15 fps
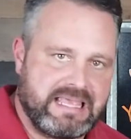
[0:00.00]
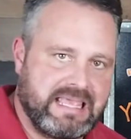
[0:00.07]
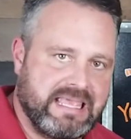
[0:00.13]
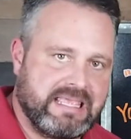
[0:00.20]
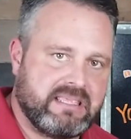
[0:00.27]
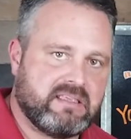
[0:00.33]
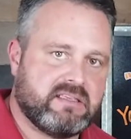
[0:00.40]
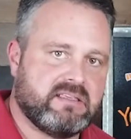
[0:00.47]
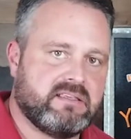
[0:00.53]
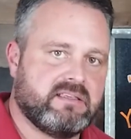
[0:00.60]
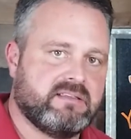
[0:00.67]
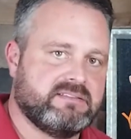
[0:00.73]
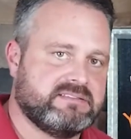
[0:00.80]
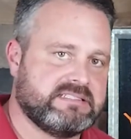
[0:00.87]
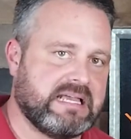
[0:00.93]
A,
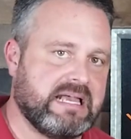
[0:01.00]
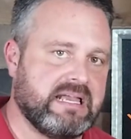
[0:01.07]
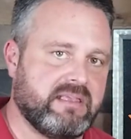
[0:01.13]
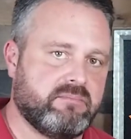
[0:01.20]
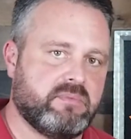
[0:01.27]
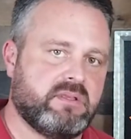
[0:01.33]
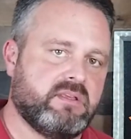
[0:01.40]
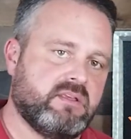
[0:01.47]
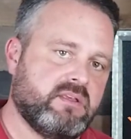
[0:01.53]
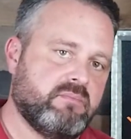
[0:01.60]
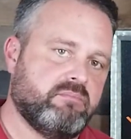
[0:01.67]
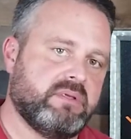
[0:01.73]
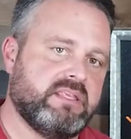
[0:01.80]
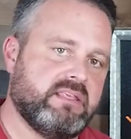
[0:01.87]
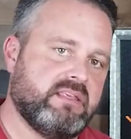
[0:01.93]
time.
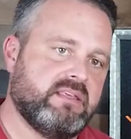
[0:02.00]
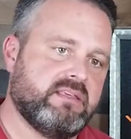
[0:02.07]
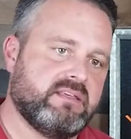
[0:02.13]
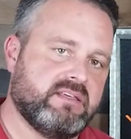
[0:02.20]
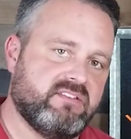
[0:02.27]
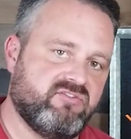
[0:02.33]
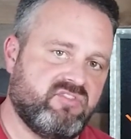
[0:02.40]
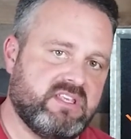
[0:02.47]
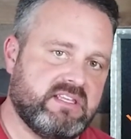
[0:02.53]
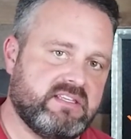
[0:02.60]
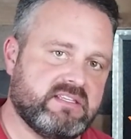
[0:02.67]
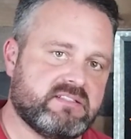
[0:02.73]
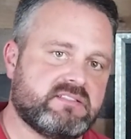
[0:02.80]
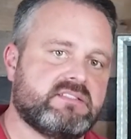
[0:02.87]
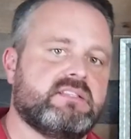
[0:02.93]
B,
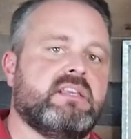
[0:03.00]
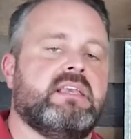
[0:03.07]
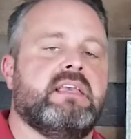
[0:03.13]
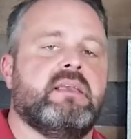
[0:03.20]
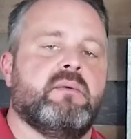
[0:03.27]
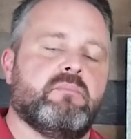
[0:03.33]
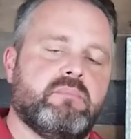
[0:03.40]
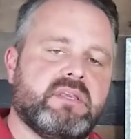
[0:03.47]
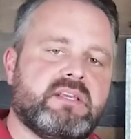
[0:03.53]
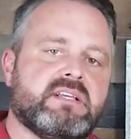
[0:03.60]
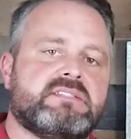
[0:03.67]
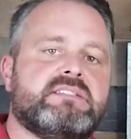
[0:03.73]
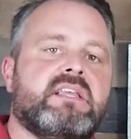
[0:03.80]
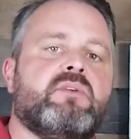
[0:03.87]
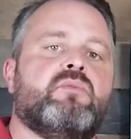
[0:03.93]
convenience.
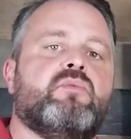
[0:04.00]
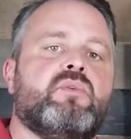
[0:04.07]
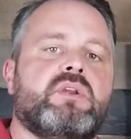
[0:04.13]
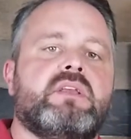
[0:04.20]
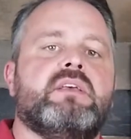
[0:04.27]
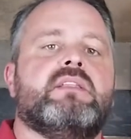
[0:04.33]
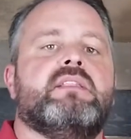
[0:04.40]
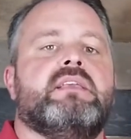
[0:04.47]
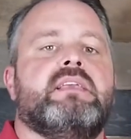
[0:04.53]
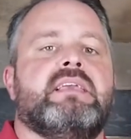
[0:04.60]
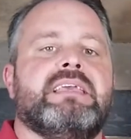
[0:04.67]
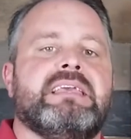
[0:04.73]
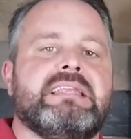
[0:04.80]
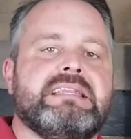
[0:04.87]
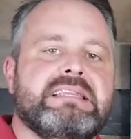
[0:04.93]
Because they really
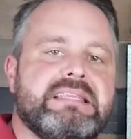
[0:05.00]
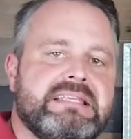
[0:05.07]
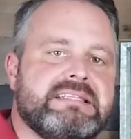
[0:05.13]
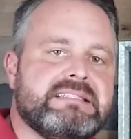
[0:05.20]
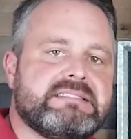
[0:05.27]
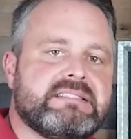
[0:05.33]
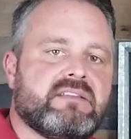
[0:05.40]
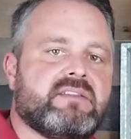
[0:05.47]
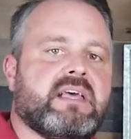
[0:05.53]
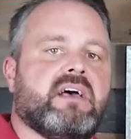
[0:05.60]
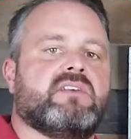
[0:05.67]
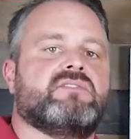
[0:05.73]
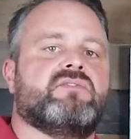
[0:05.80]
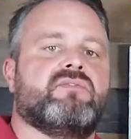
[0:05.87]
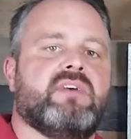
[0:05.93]
need to sell the
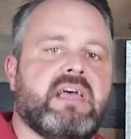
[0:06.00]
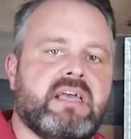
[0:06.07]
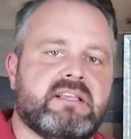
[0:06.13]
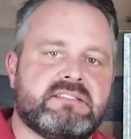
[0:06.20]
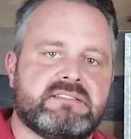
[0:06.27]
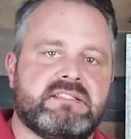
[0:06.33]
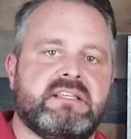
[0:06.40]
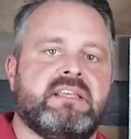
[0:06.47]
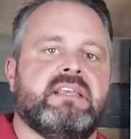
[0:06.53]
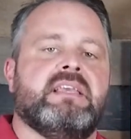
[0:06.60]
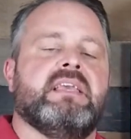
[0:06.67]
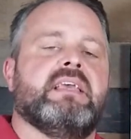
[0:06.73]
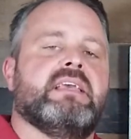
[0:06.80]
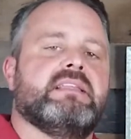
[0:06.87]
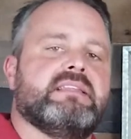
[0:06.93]
house fast
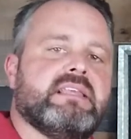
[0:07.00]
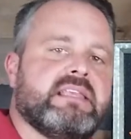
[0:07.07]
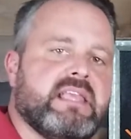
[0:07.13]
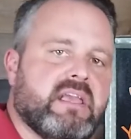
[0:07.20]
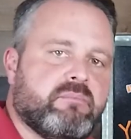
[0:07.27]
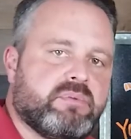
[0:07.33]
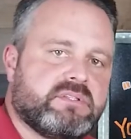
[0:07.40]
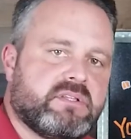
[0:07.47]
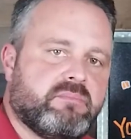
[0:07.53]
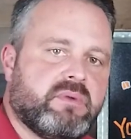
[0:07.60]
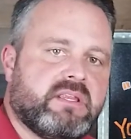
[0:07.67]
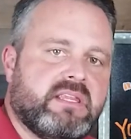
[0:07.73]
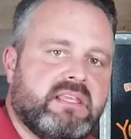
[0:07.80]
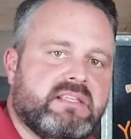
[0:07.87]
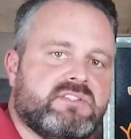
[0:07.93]
and they can't put the
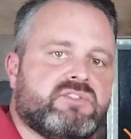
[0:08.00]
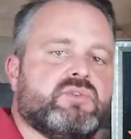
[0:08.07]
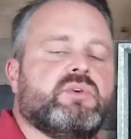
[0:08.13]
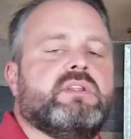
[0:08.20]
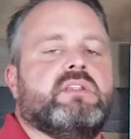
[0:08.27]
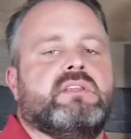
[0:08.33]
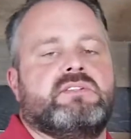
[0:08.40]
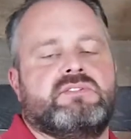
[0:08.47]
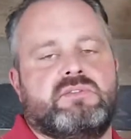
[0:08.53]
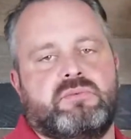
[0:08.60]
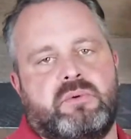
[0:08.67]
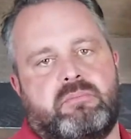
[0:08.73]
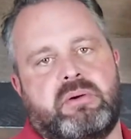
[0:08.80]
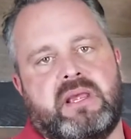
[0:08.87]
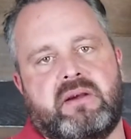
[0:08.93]
money into it to
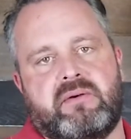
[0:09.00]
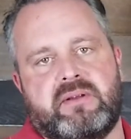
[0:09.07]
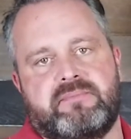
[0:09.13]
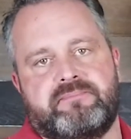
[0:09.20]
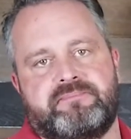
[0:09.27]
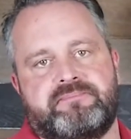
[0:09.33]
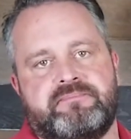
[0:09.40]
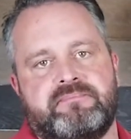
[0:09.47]
repair it.